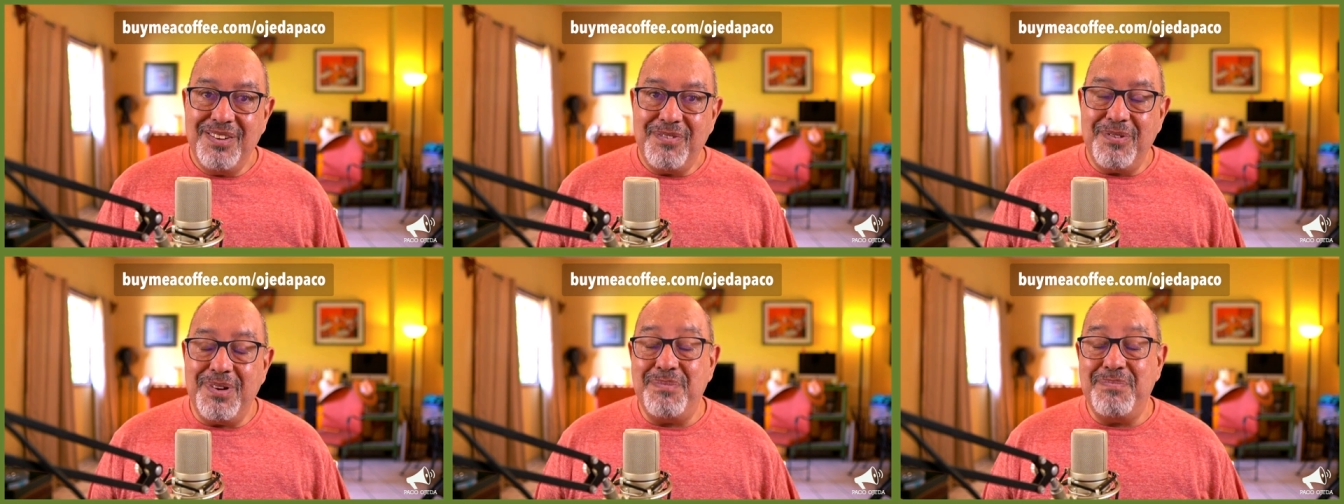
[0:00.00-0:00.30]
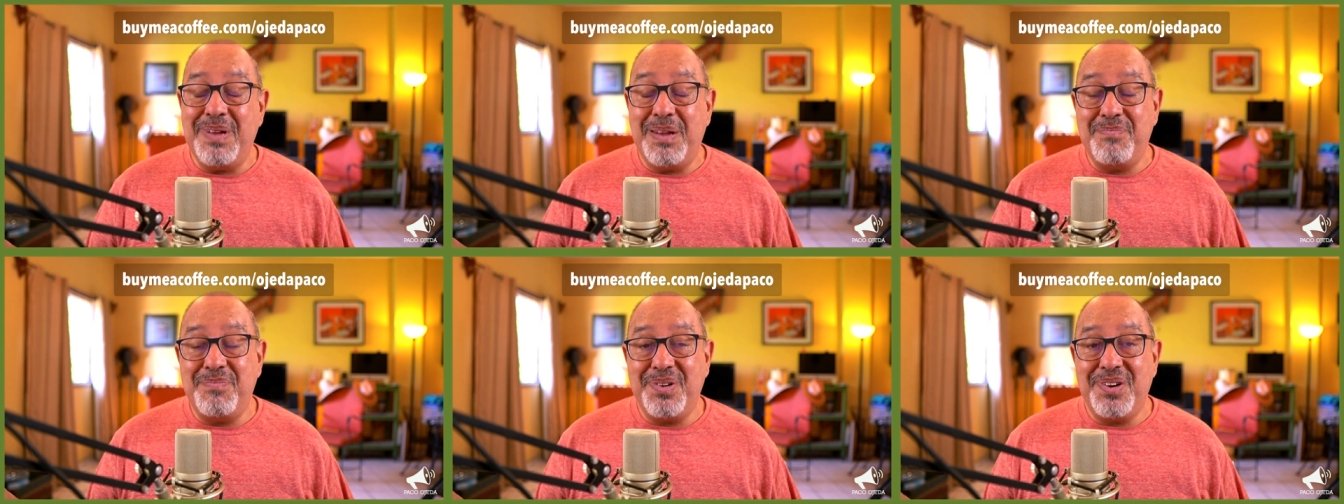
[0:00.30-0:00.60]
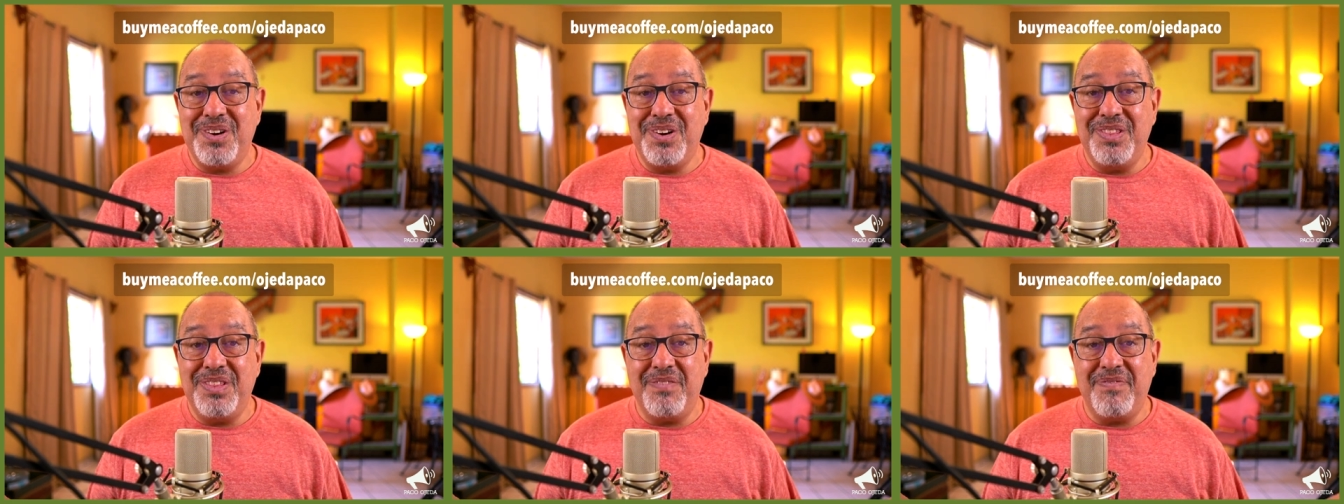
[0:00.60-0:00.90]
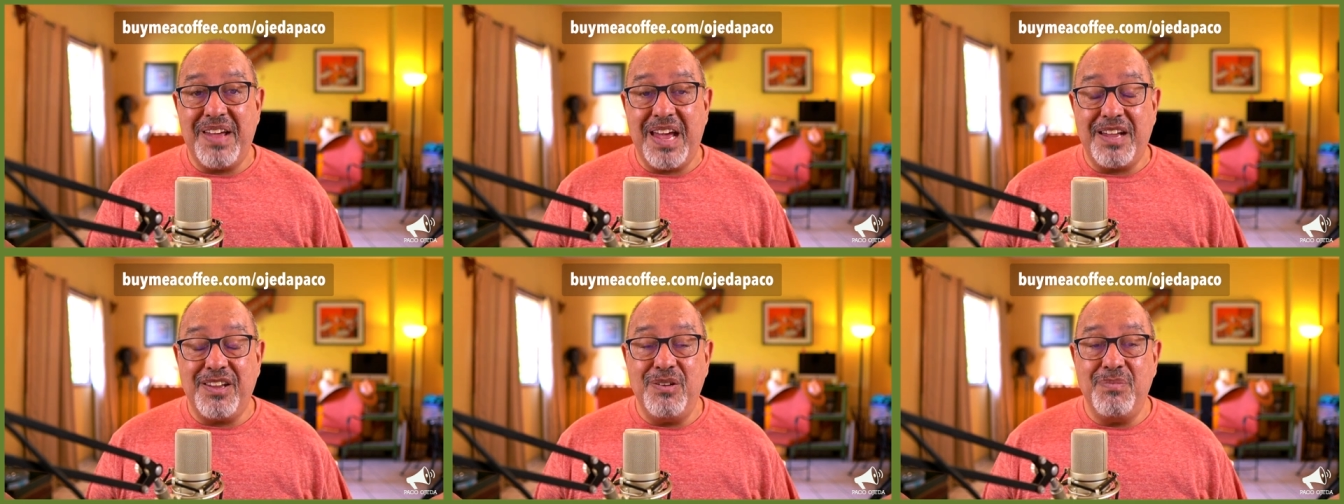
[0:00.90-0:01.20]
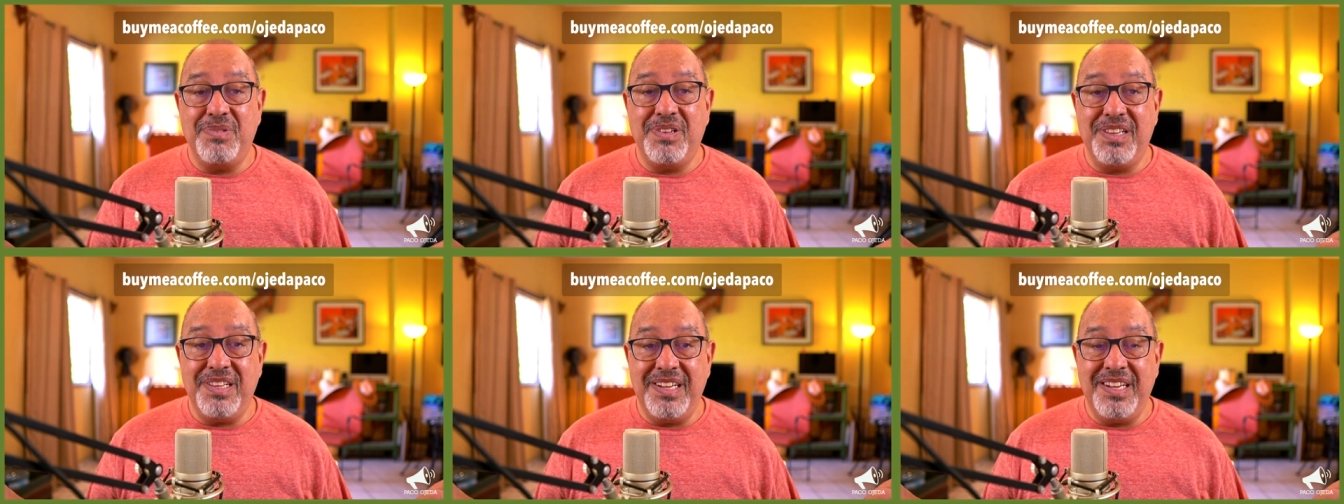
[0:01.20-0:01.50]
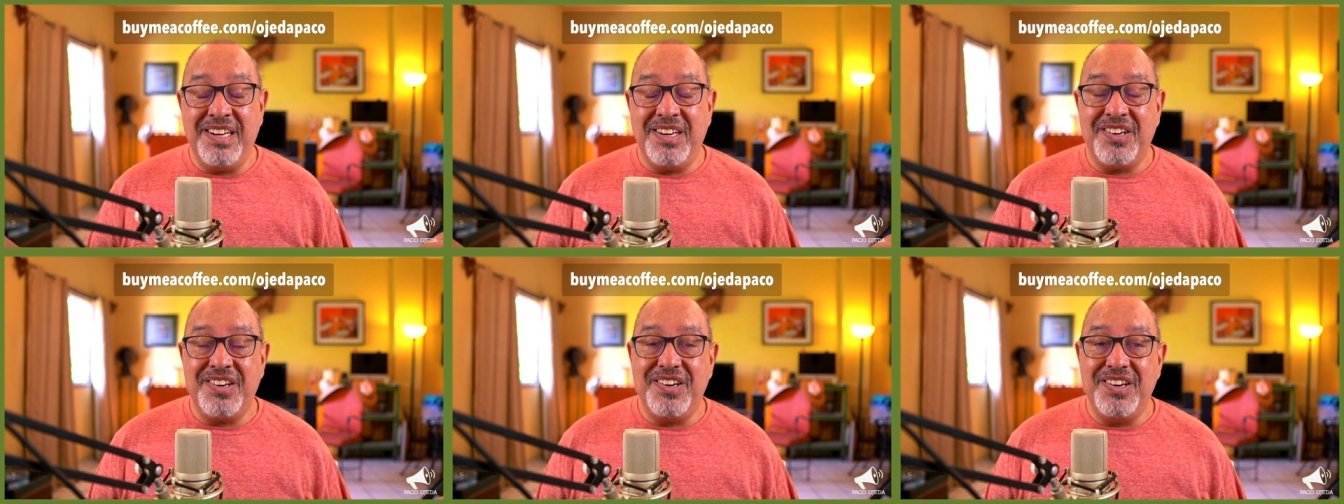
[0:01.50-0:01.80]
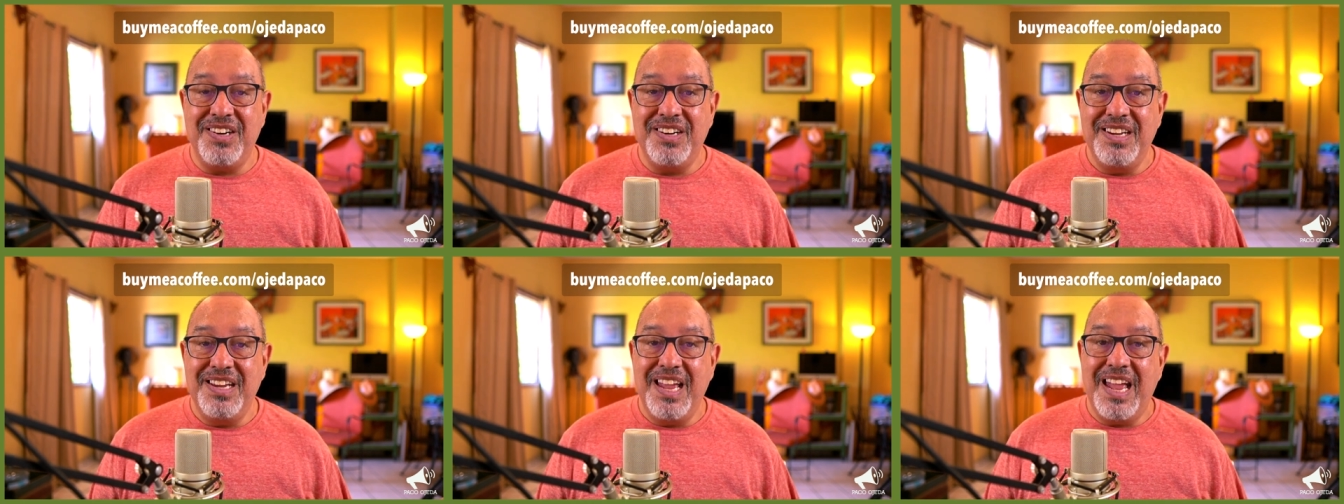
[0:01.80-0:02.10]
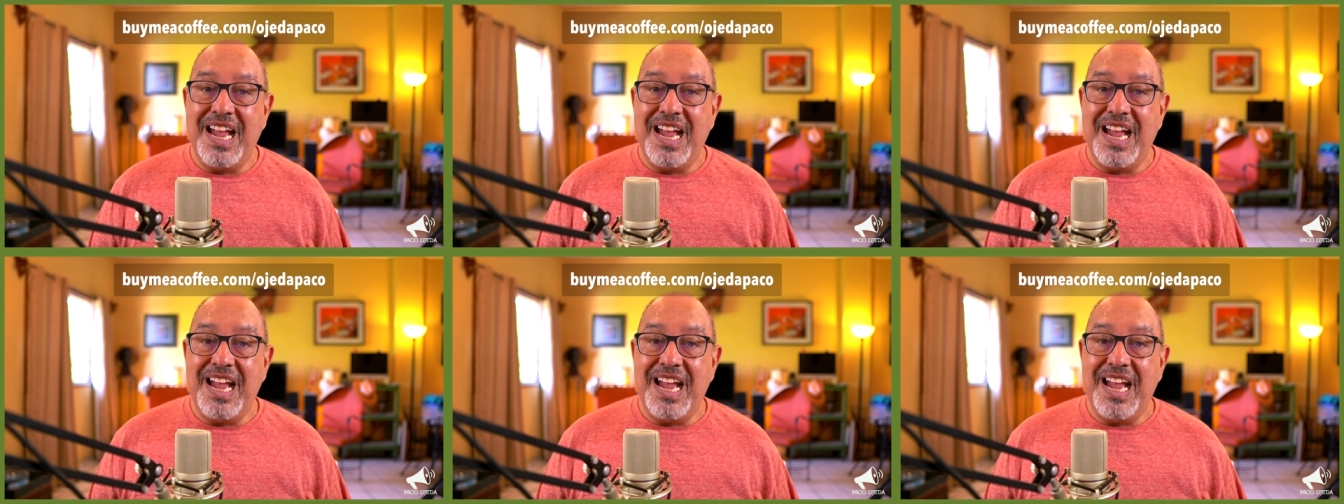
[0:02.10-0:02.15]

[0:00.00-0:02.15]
remember the vacuum cleaner